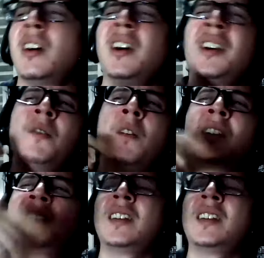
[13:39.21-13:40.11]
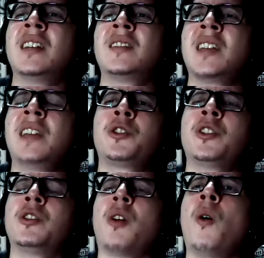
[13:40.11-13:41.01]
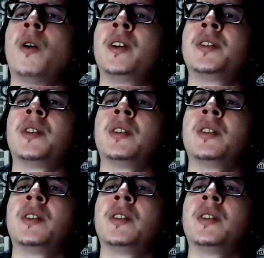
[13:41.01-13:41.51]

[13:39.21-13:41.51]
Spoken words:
you only see attention whores on